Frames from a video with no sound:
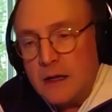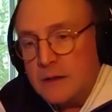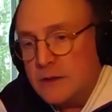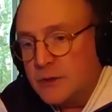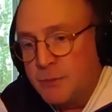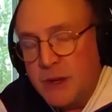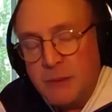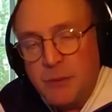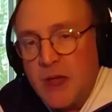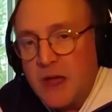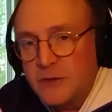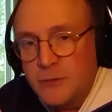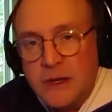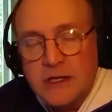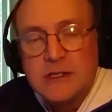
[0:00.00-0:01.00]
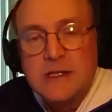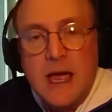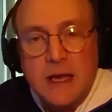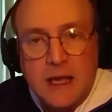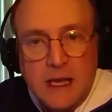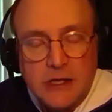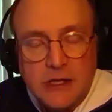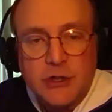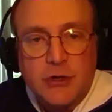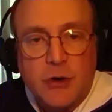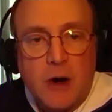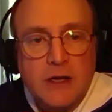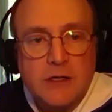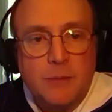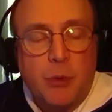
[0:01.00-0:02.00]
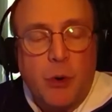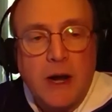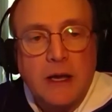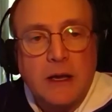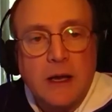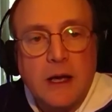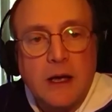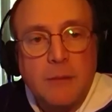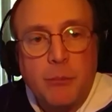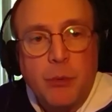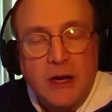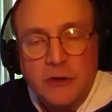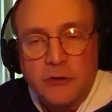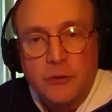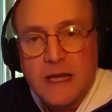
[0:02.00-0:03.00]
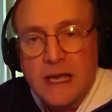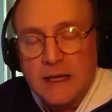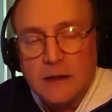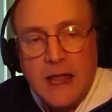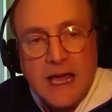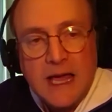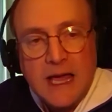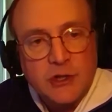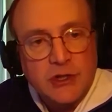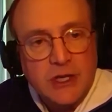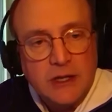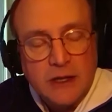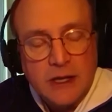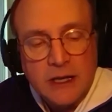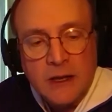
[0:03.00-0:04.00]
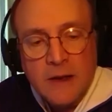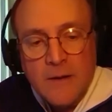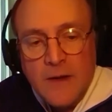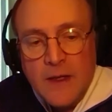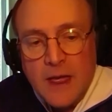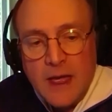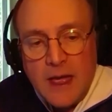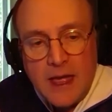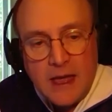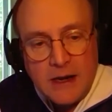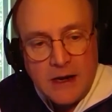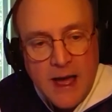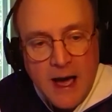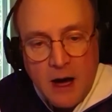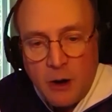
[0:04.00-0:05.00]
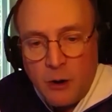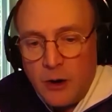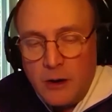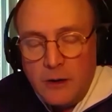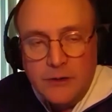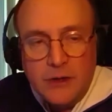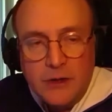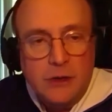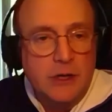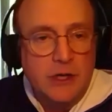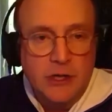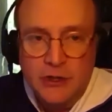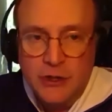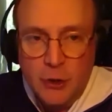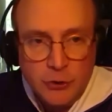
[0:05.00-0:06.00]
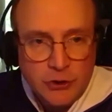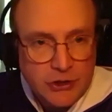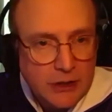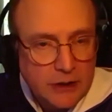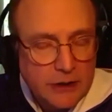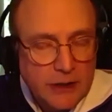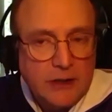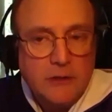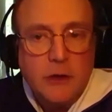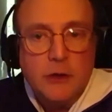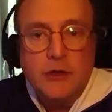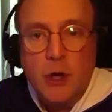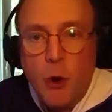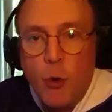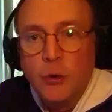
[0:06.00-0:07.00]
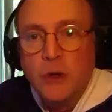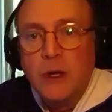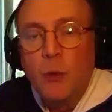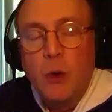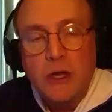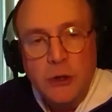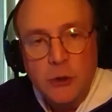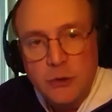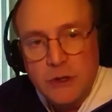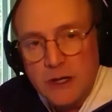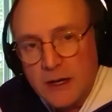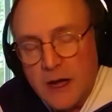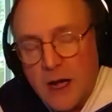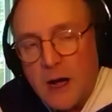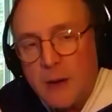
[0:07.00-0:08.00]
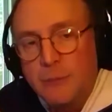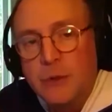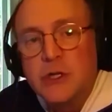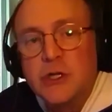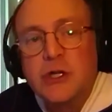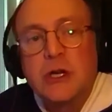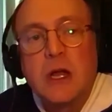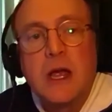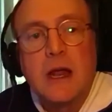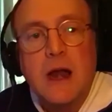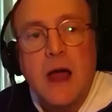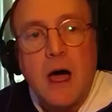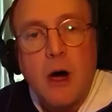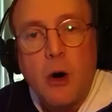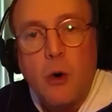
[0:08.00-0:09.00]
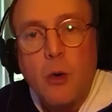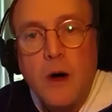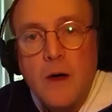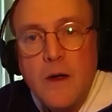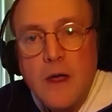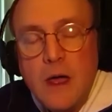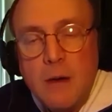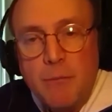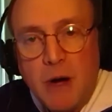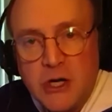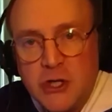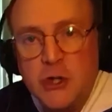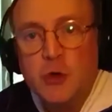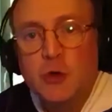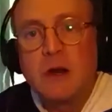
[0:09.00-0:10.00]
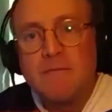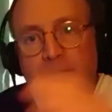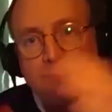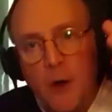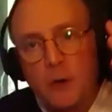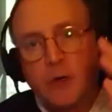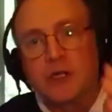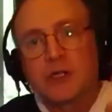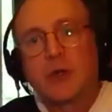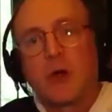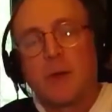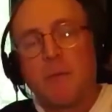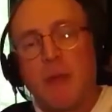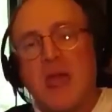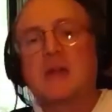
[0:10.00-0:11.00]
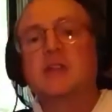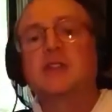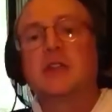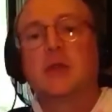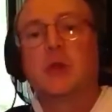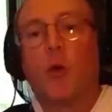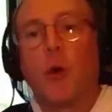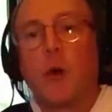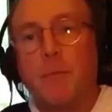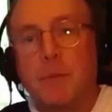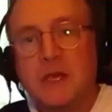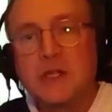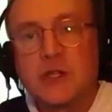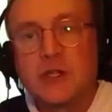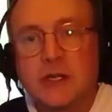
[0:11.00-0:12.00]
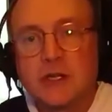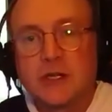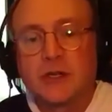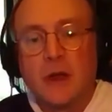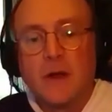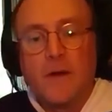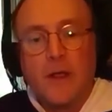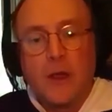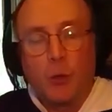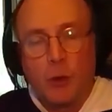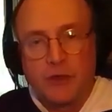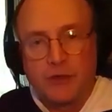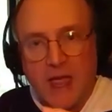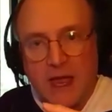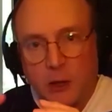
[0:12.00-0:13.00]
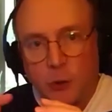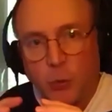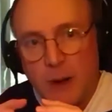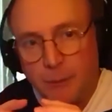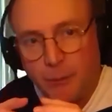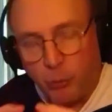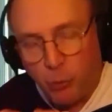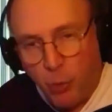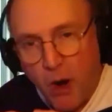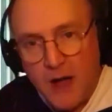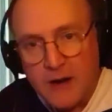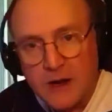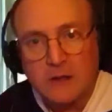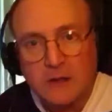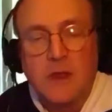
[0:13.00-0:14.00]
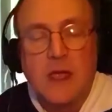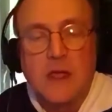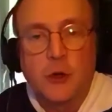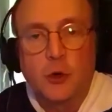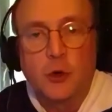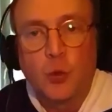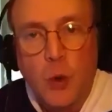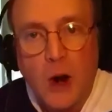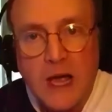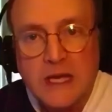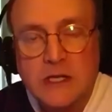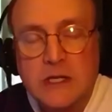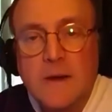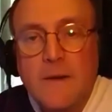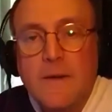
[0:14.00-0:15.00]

People have spent decades trying to break through that glass ceiling, and now there is no ceiling. There's only what you can accomplish and how much you can focus on managing your business with that great product that you write.